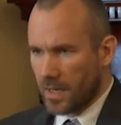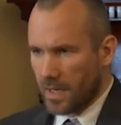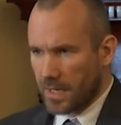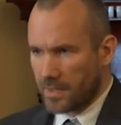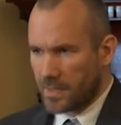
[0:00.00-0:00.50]

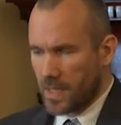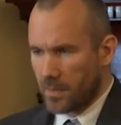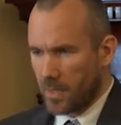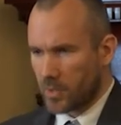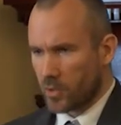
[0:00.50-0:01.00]
And
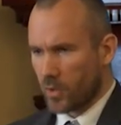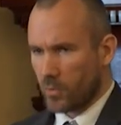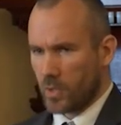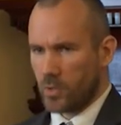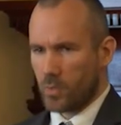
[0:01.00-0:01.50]
I'm sure
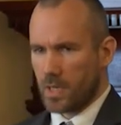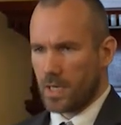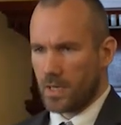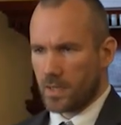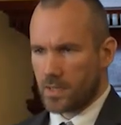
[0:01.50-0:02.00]
that when you
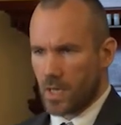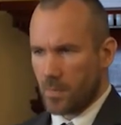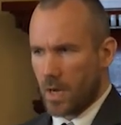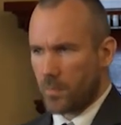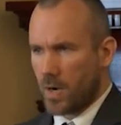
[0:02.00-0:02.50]
hear the
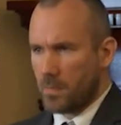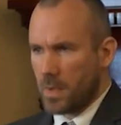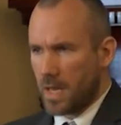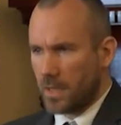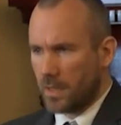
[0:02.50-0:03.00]
term upright
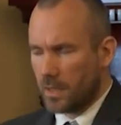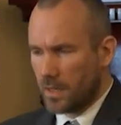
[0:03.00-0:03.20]
man,